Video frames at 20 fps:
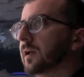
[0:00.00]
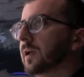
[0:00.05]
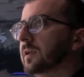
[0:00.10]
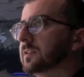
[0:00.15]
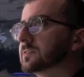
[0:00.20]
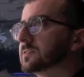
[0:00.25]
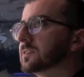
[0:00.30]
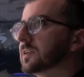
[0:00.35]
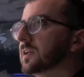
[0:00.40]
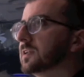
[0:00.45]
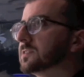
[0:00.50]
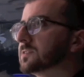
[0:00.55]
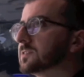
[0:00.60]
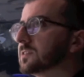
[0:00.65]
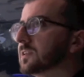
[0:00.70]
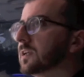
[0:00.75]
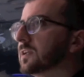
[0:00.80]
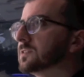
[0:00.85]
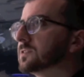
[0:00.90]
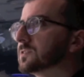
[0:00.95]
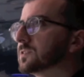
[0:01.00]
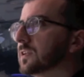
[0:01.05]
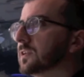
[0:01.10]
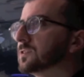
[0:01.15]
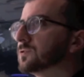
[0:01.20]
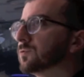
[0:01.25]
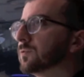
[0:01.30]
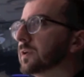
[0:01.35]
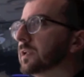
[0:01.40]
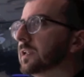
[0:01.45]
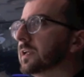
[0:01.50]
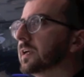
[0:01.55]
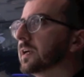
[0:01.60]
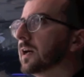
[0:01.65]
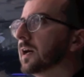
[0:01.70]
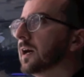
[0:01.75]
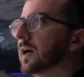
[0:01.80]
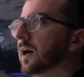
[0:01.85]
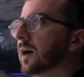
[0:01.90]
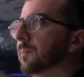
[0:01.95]
it's really
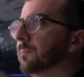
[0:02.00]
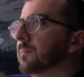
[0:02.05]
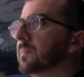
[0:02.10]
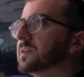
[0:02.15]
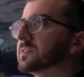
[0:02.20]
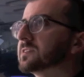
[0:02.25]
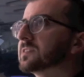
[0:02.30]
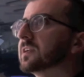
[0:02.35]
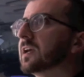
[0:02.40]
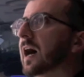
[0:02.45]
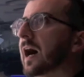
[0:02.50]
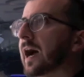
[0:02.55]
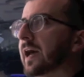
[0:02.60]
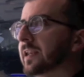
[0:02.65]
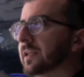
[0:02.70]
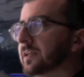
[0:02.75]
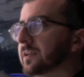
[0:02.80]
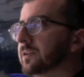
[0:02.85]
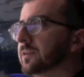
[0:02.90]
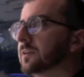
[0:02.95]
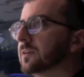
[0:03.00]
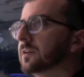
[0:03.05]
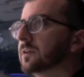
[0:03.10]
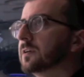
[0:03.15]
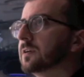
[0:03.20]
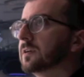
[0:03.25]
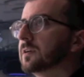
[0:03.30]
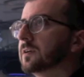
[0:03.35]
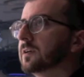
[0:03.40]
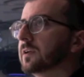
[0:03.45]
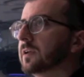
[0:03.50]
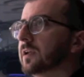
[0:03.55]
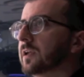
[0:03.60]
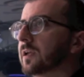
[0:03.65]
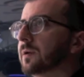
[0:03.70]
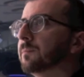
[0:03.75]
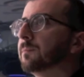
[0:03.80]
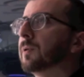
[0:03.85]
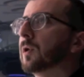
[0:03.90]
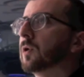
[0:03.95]
a misguided
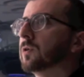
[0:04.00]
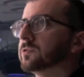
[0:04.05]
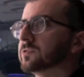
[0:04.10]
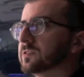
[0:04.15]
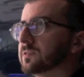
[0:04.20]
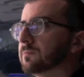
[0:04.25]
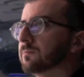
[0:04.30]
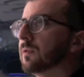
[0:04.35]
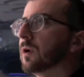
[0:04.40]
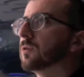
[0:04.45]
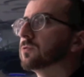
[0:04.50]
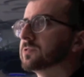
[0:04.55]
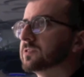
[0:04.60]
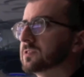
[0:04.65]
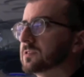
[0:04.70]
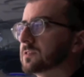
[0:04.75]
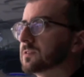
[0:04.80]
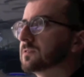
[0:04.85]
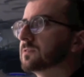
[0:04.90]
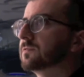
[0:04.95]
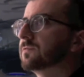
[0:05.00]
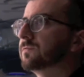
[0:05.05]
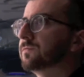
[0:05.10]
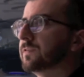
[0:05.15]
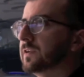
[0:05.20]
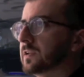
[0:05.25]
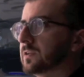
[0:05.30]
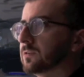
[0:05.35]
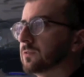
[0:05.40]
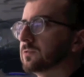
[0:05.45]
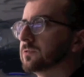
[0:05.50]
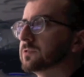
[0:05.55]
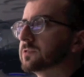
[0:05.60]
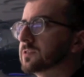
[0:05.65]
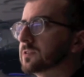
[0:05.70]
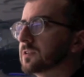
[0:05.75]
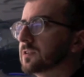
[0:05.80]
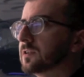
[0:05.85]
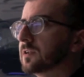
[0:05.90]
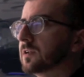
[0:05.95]
impulse in most
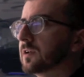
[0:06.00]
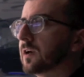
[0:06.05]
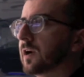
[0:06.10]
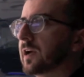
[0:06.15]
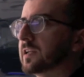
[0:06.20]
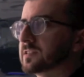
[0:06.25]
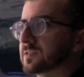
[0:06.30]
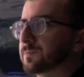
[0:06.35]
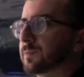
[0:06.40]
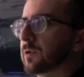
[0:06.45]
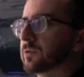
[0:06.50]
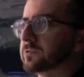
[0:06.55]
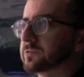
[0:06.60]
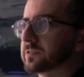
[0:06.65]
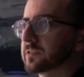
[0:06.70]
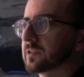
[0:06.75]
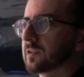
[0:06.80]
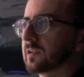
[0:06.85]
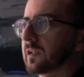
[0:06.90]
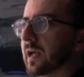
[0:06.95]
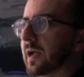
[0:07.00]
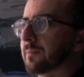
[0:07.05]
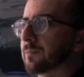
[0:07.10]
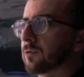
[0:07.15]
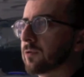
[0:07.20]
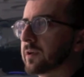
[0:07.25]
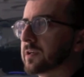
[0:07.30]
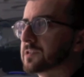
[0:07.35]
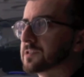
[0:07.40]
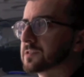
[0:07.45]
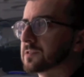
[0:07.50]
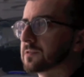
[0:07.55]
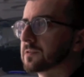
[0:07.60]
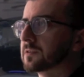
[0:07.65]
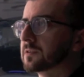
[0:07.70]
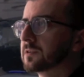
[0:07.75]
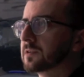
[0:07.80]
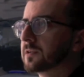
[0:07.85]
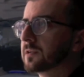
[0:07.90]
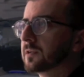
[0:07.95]
fields as opposed to collaboration.
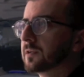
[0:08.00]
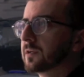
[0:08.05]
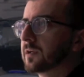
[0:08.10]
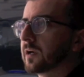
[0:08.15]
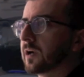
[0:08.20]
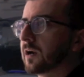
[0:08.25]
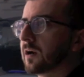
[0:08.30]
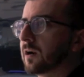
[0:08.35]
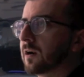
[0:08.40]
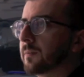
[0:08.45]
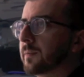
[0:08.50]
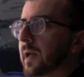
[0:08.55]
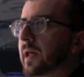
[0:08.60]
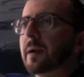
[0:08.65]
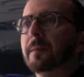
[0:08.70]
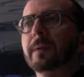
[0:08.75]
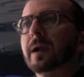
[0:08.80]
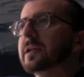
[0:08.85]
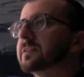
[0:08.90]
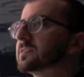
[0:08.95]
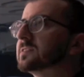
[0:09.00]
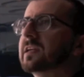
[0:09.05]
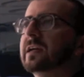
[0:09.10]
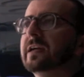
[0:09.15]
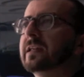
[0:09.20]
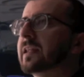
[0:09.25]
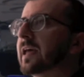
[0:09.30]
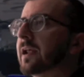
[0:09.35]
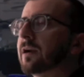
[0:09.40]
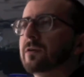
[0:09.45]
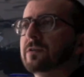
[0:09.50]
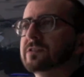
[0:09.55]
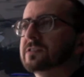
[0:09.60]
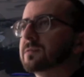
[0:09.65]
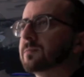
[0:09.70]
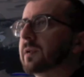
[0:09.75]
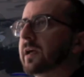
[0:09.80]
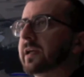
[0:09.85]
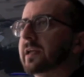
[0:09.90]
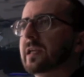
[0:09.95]
And I'm not saying that on
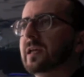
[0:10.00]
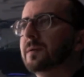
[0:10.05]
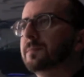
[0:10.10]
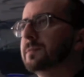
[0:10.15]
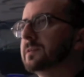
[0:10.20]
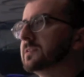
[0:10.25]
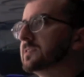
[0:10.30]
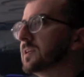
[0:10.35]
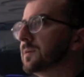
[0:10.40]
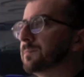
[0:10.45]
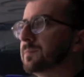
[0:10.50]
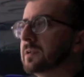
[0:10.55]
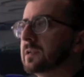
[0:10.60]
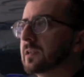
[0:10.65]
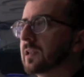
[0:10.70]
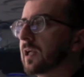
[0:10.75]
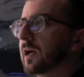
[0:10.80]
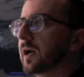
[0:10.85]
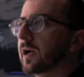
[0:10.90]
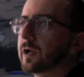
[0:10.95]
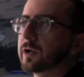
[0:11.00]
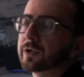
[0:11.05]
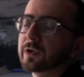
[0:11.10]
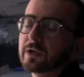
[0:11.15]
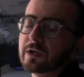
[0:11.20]
some like hippy dippy like,